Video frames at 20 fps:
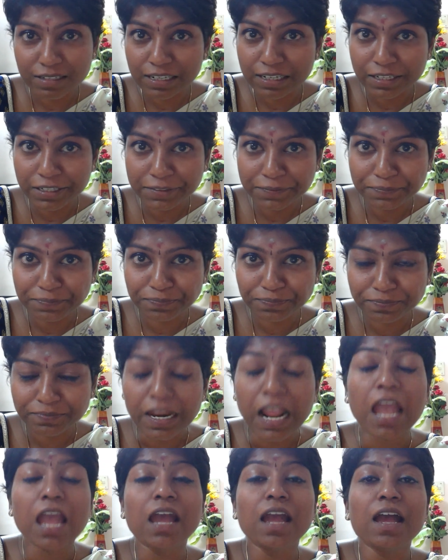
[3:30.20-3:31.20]
Clear?
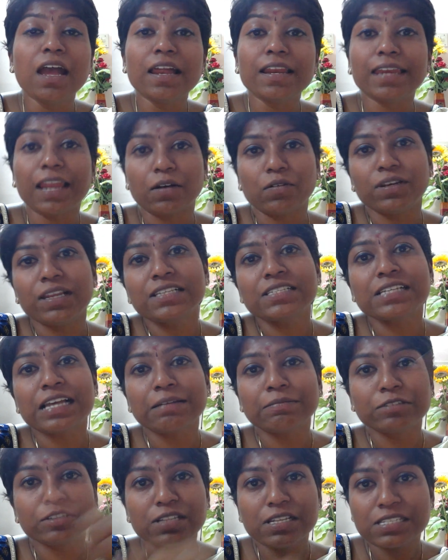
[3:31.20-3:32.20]
Now let's
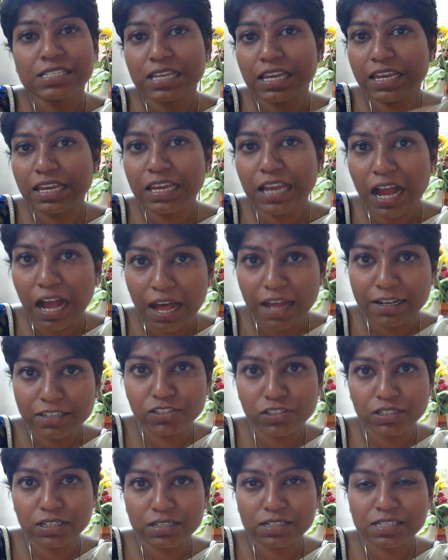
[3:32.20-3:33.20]
come to this
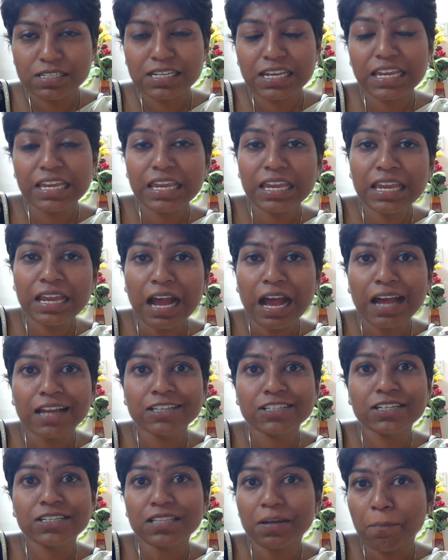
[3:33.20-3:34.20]
ERG. See,
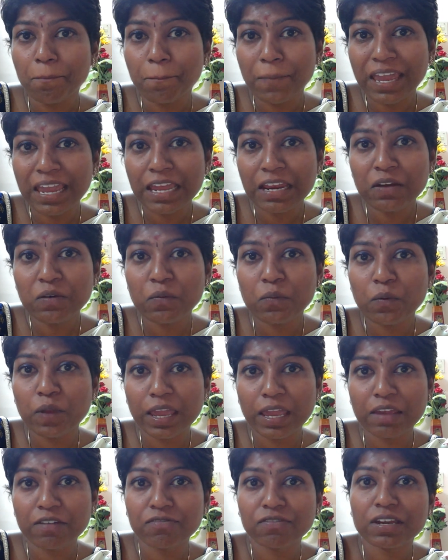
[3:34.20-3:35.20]
ERG, the main
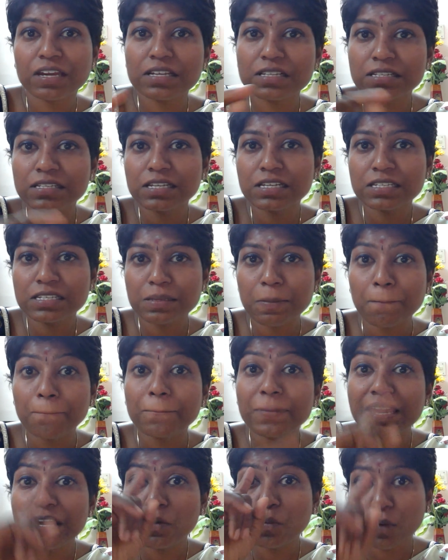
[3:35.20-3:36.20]
wave is this
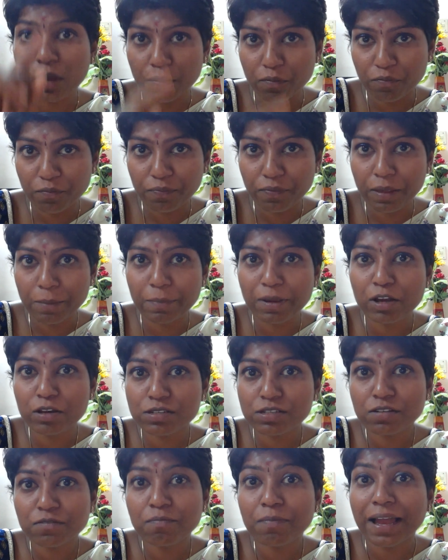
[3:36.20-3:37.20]
B wave
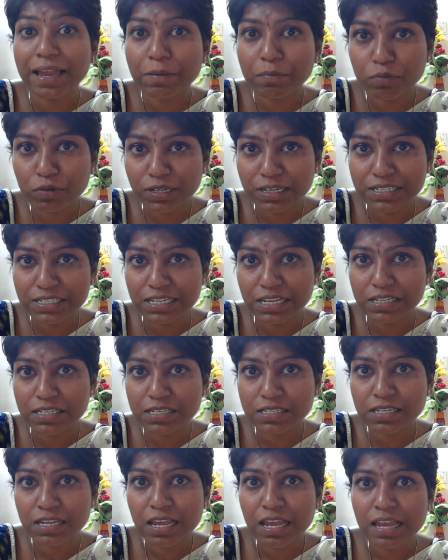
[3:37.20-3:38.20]
because of bipolar
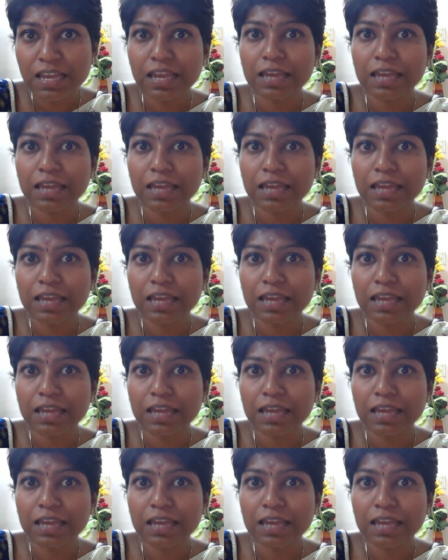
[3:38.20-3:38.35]
cells.